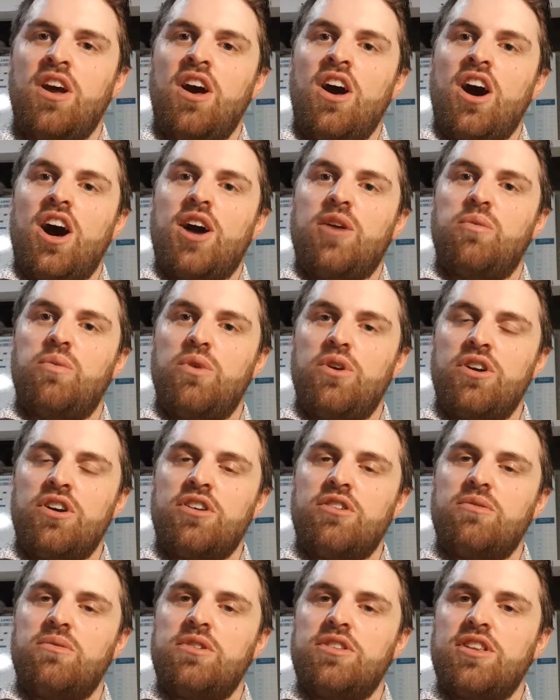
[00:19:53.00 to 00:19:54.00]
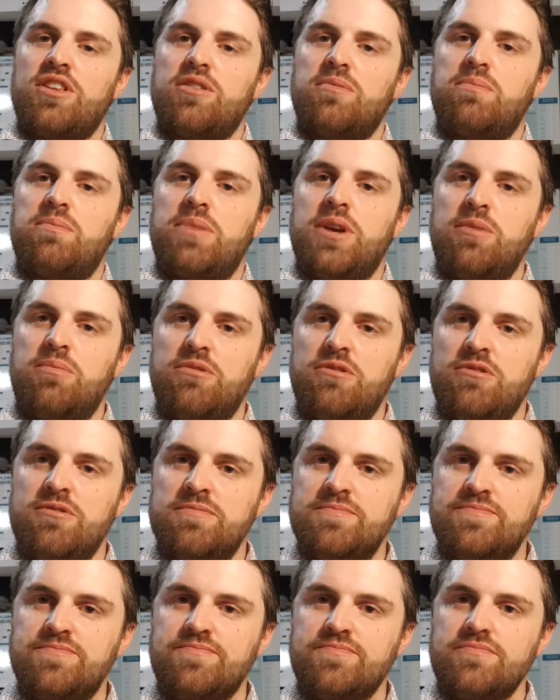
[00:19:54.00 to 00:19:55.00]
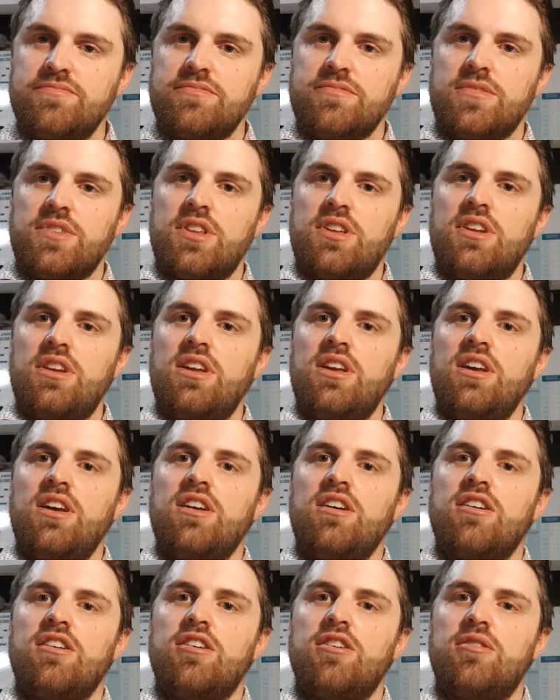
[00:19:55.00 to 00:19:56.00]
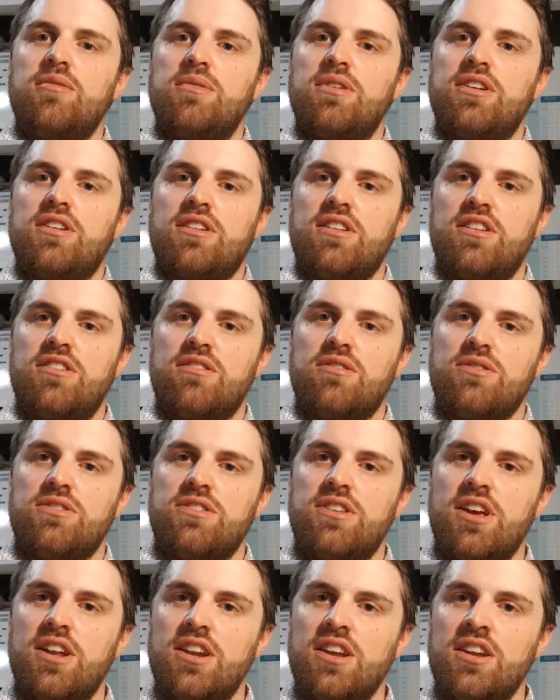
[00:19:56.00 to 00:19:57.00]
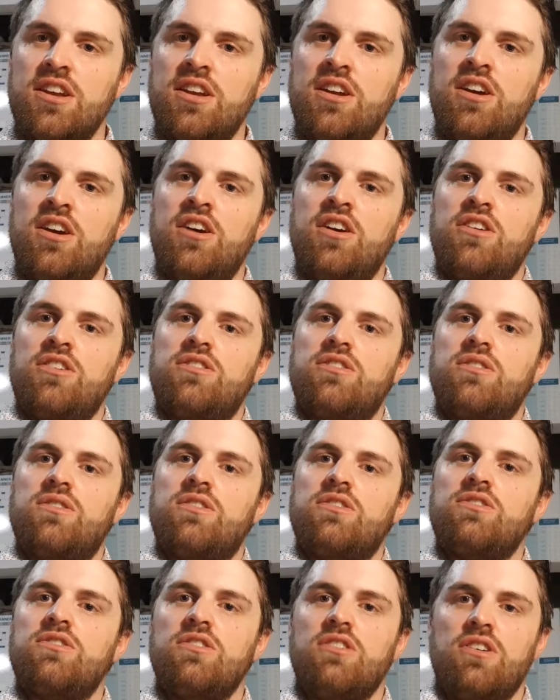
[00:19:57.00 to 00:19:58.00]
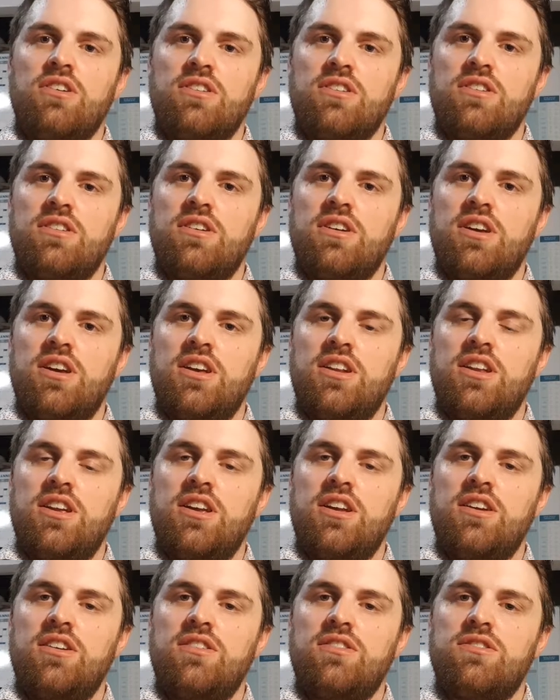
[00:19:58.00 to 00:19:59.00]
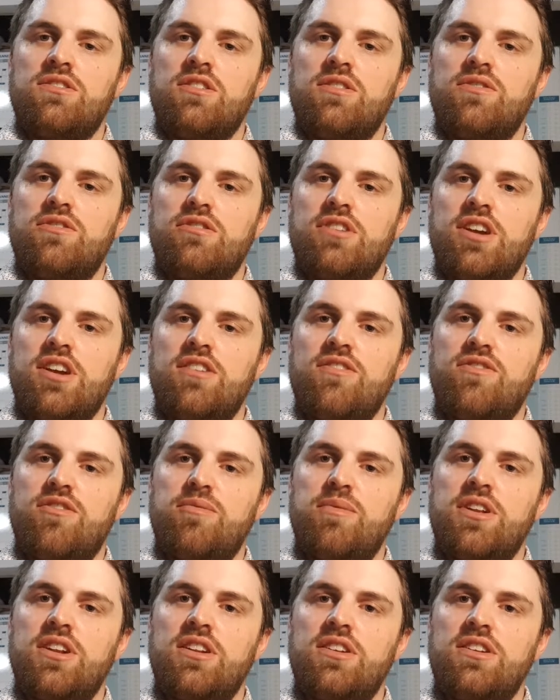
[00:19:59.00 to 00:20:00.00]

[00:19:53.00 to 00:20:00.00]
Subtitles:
I work with other people in a clinical setting, so there's not any sort of trigger for me to